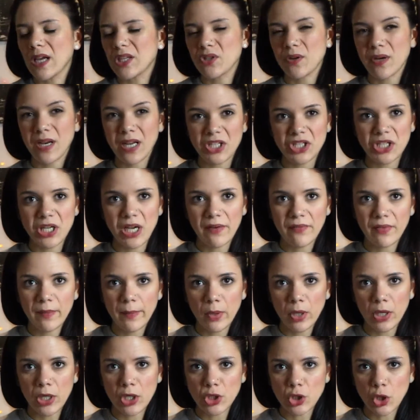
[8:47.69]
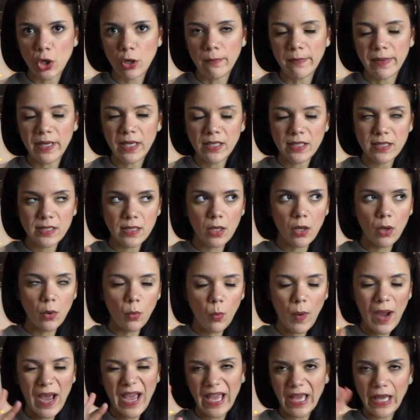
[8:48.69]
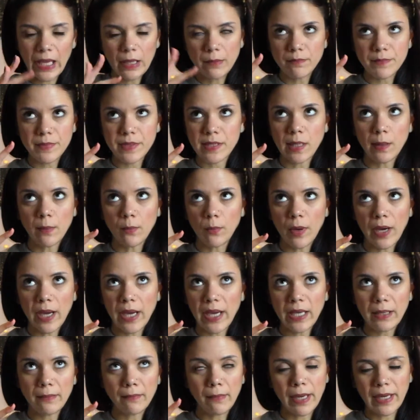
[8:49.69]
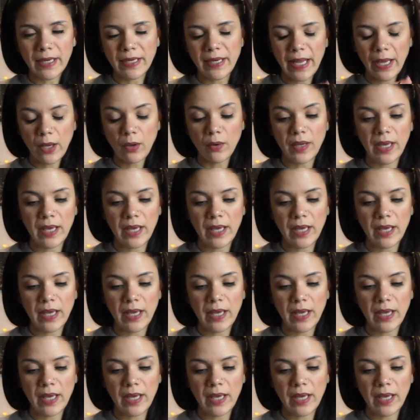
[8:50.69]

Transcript: don't actually have the polish on me, it's away somewhere in my nail